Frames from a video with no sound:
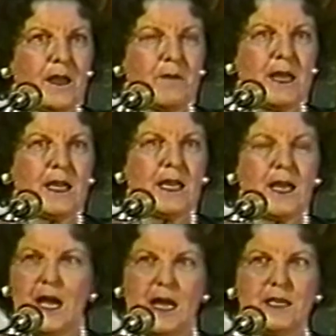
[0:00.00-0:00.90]
making
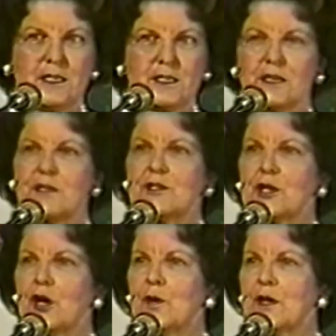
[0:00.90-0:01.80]
haste to
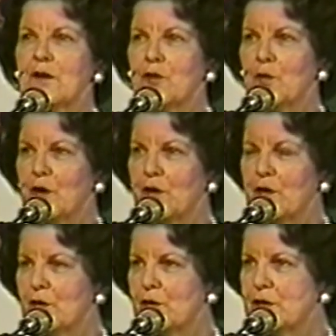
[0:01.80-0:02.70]
go and give the word of the
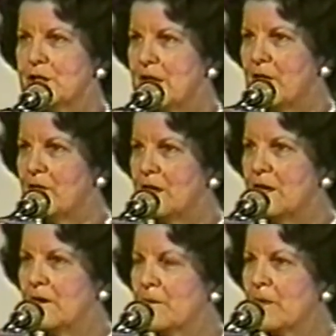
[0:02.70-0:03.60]
Lord to David.